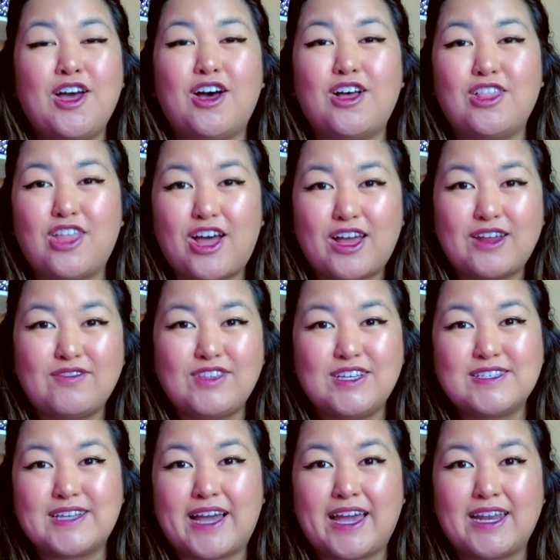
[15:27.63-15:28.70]
A lot of
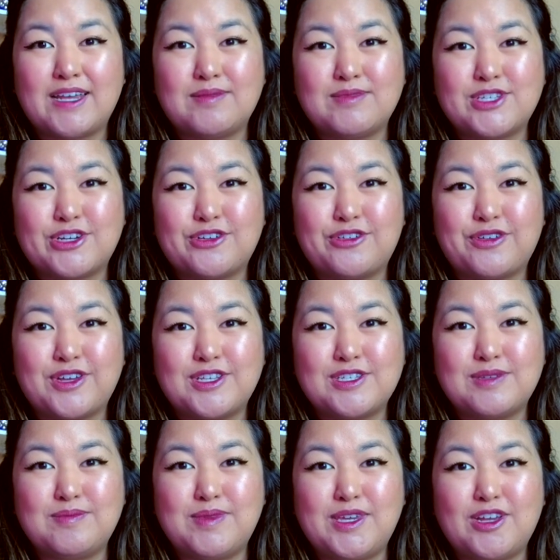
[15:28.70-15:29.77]
these items are going
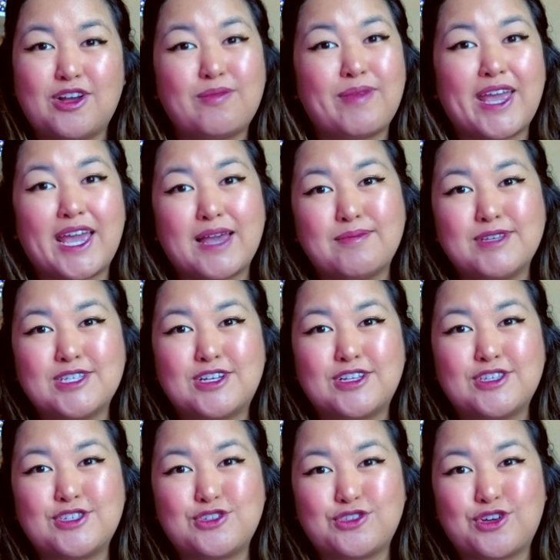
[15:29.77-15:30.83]
to be on my Amazon
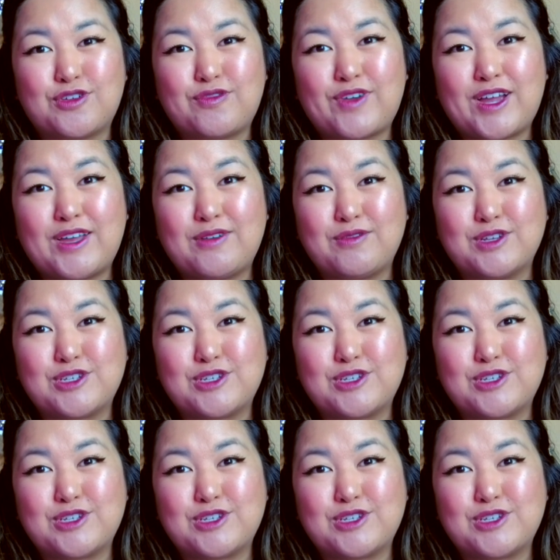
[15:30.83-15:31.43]
storefront,